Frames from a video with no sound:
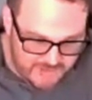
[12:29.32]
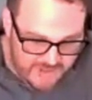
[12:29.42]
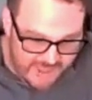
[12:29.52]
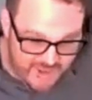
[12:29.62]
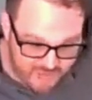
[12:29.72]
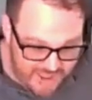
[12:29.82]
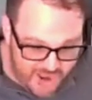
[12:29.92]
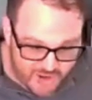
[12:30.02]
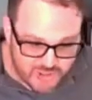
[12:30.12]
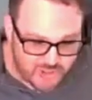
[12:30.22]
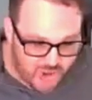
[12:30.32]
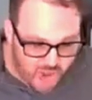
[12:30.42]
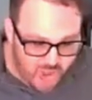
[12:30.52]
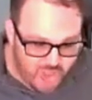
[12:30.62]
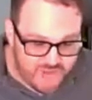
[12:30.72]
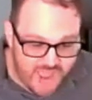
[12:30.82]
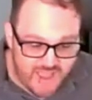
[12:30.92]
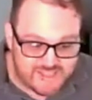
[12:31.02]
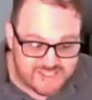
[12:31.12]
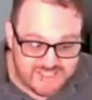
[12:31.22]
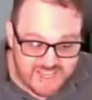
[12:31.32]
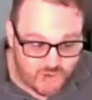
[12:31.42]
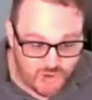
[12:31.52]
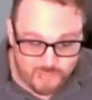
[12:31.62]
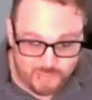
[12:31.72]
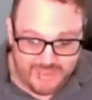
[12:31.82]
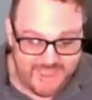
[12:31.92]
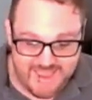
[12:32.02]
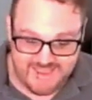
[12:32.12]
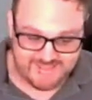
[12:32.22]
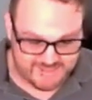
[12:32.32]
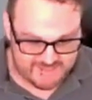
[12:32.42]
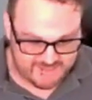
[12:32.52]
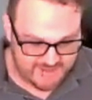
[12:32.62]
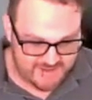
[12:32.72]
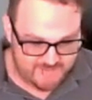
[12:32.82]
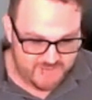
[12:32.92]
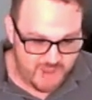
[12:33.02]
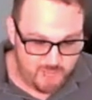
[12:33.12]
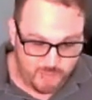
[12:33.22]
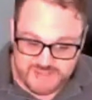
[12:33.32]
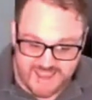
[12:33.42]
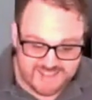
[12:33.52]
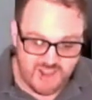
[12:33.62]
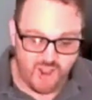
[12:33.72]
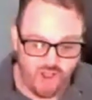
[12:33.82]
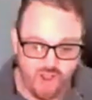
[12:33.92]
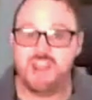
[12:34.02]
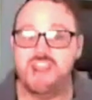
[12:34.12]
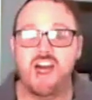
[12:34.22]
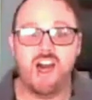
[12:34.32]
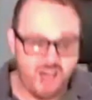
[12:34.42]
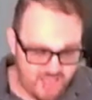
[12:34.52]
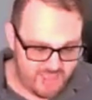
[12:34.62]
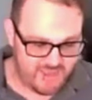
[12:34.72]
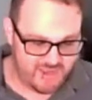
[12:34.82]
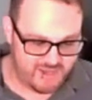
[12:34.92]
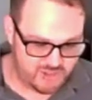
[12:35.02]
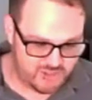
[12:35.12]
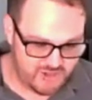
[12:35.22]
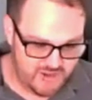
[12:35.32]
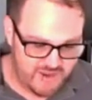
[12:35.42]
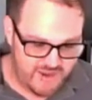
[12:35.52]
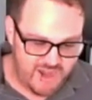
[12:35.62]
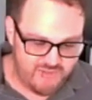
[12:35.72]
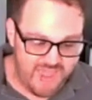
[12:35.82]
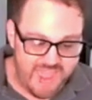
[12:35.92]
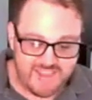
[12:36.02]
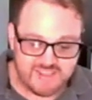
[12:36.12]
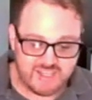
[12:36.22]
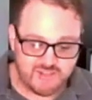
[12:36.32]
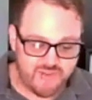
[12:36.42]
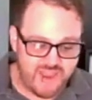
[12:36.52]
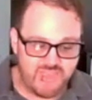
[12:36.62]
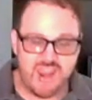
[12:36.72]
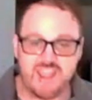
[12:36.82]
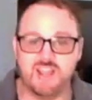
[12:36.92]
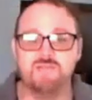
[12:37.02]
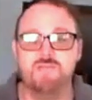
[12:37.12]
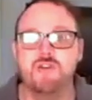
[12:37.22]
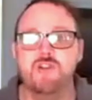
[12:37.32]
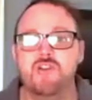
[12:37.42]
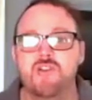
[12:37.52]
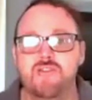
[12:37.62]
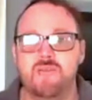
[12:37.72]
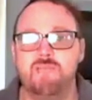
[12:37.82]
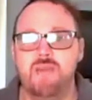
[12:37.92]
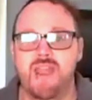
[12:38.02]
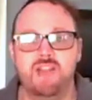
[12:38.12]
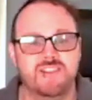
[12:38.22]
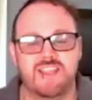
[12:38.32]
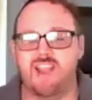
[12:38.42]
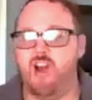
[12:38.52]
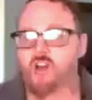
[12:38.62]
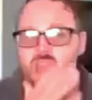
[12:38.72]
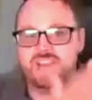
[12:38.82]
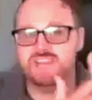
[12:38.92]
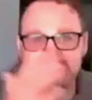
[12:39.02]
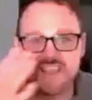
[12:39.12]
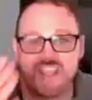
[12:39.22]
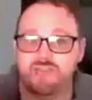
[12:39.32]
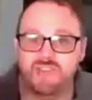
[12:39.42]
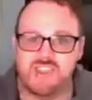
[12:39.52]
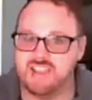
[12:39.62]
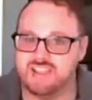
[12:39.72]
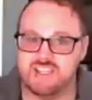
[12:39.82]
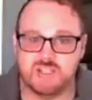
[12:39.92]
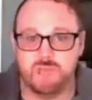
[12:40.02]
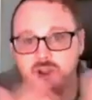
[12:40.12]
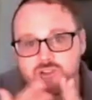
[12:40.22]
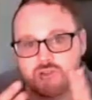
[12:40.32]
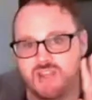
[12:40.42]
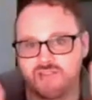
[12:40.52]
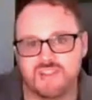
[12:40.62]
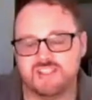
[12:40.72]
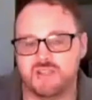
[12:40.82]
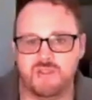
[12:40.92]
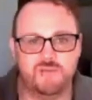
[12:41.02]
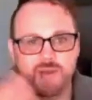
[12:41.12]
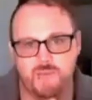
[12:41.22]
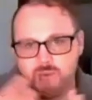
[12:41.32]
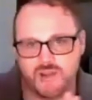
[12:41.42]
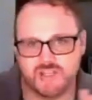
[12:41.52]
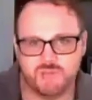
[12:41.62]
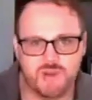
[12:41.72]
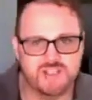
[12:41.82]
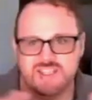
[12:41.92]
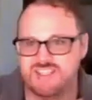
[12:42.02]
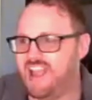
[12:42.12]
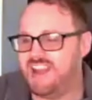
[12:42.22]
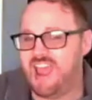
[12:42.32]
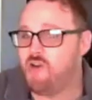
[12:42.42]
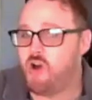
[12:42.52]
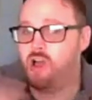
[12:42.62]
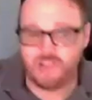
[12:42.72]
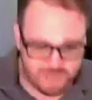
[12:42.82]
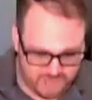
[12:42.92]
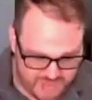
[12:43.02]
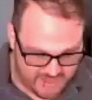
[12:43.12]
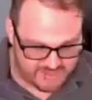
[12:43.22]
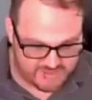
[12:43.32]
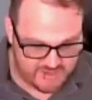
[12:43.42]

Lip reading: and if I understood all of God's secret plans and possessed all knowledge, and if I had such faith that I could move mountains, like all these giftings, these spiritual giftings that these people were experiencing, he said I could have all of these.